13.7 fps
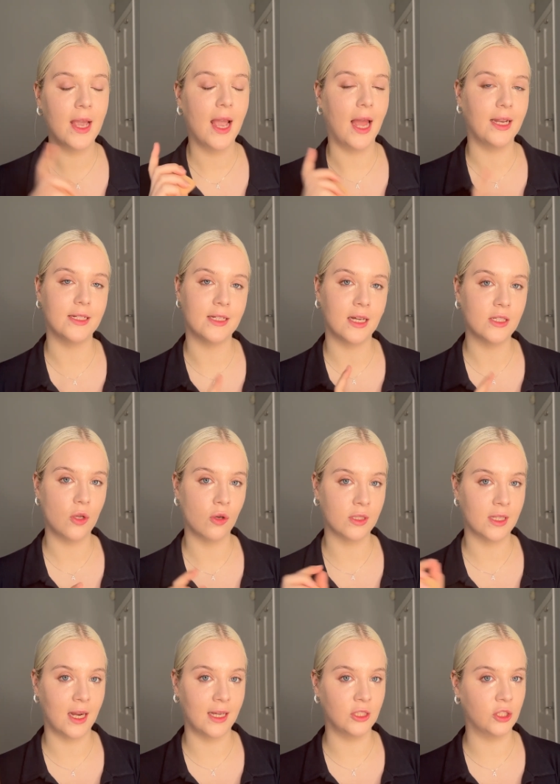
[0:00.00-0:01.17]
And it does
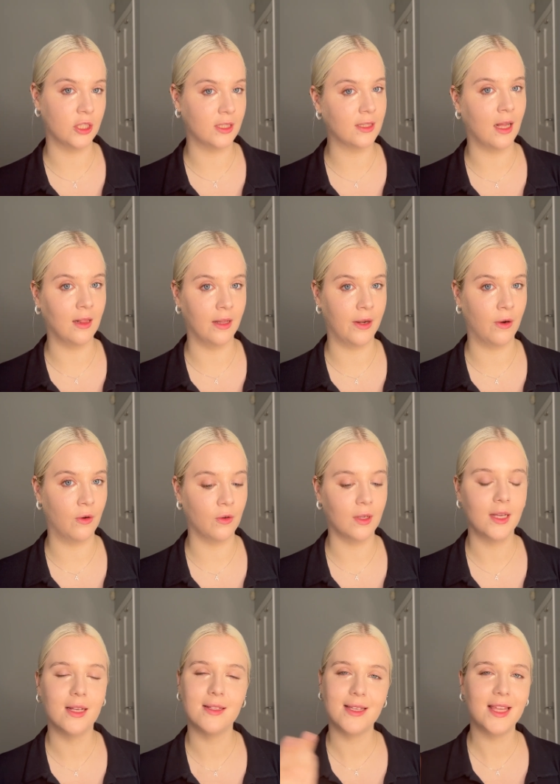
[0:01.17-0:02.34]
oxidize just a little.
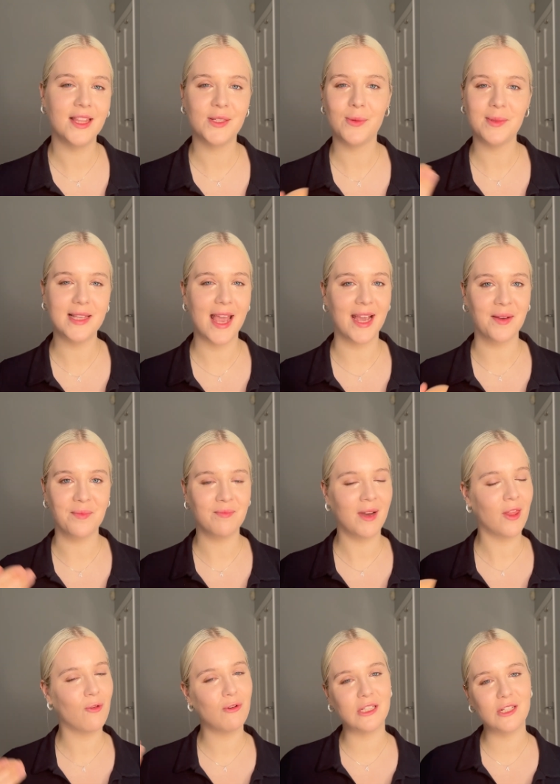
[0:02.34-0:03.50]
See, this is what I'm saying. My
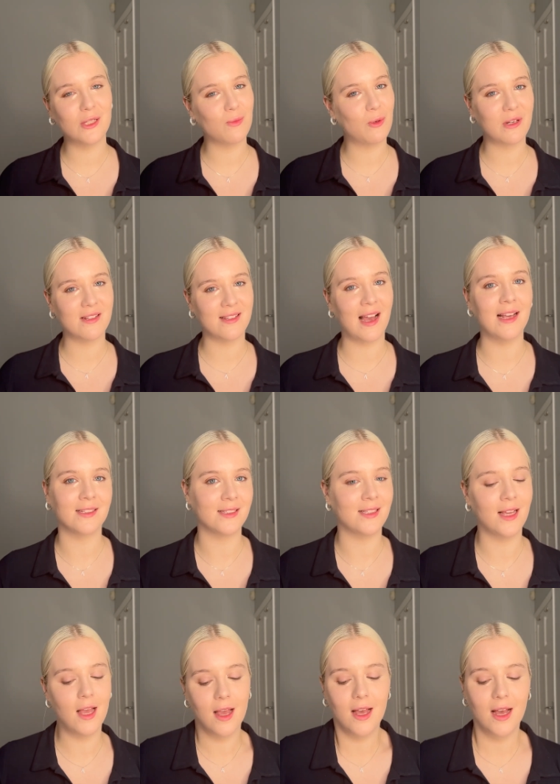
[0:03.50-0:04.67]
thoughts are just more concise because
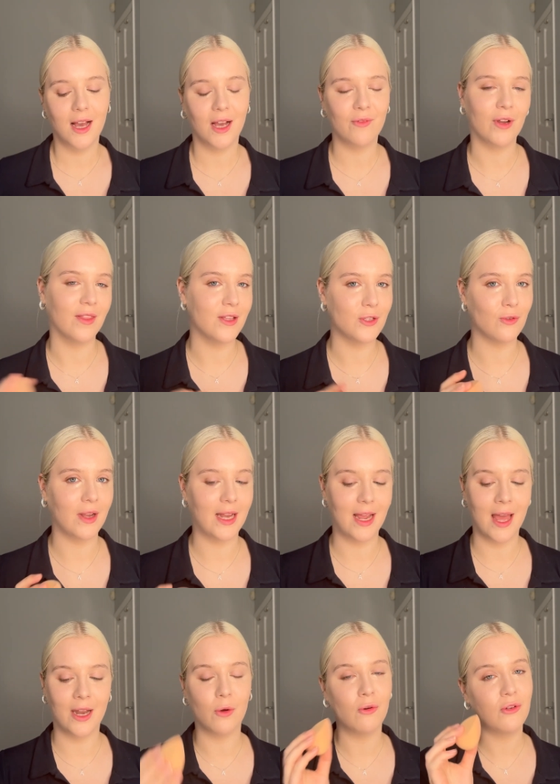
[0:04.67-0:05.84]
I've done this already. And
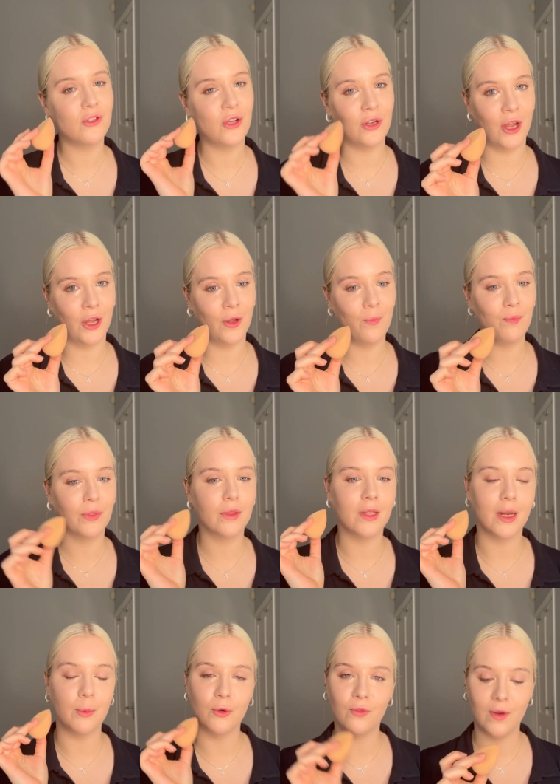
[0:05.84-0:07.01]
I also know that I
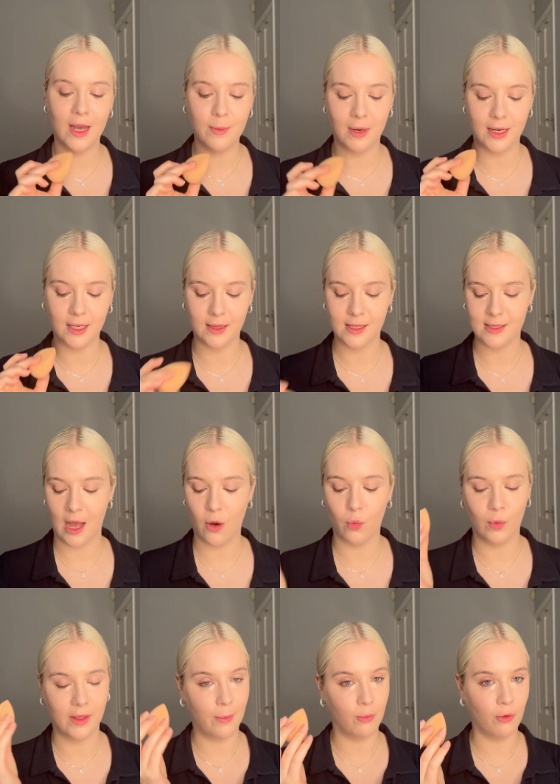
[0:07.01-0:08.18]
preferred blending this out
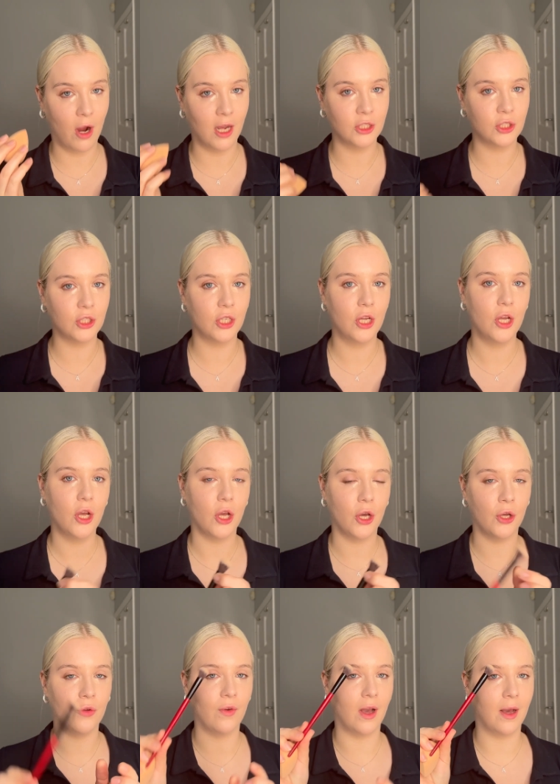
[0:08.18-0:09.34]
with a brush
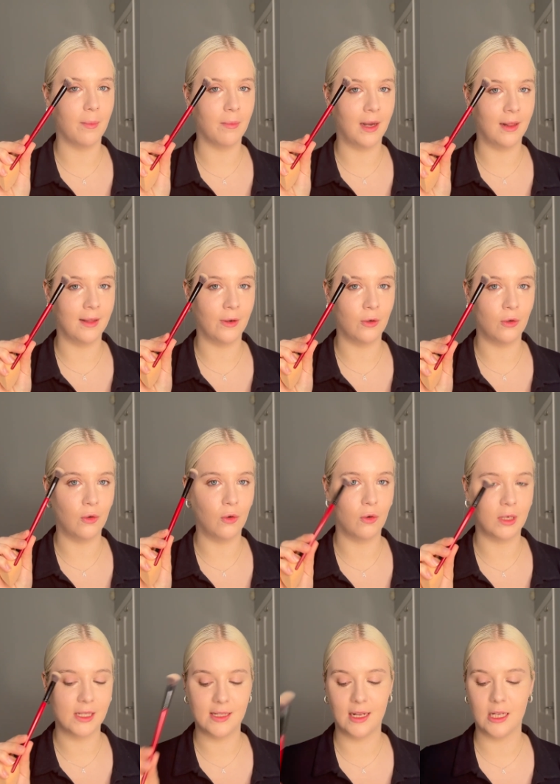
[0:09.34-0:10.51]
over my little
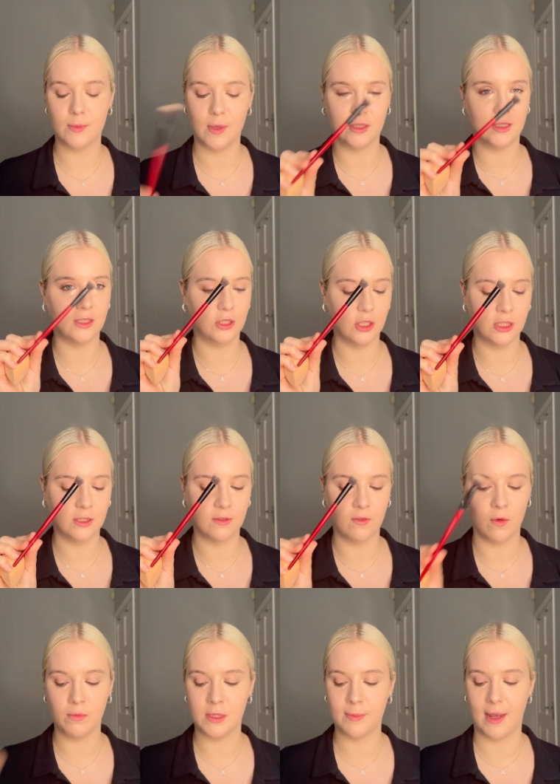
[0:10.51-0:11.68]
concealer sponge. This is just
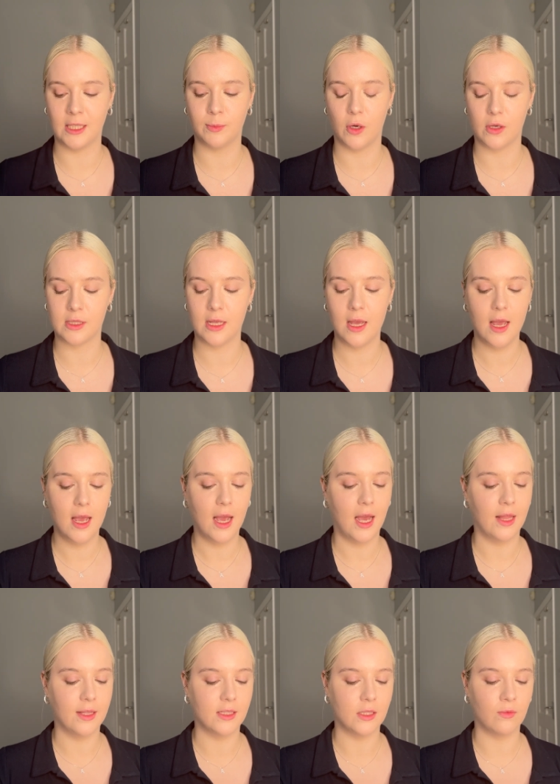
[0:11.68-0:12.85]
from Smashbox.
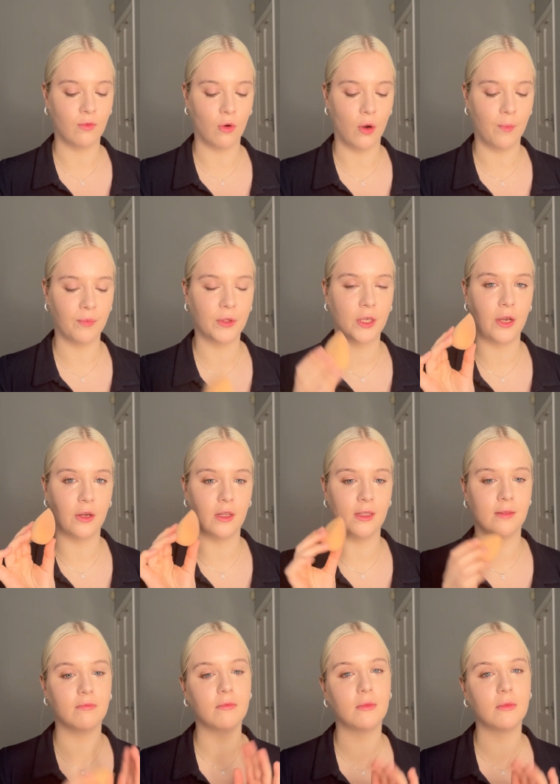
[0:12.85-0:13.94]
And this is from Coco. It's,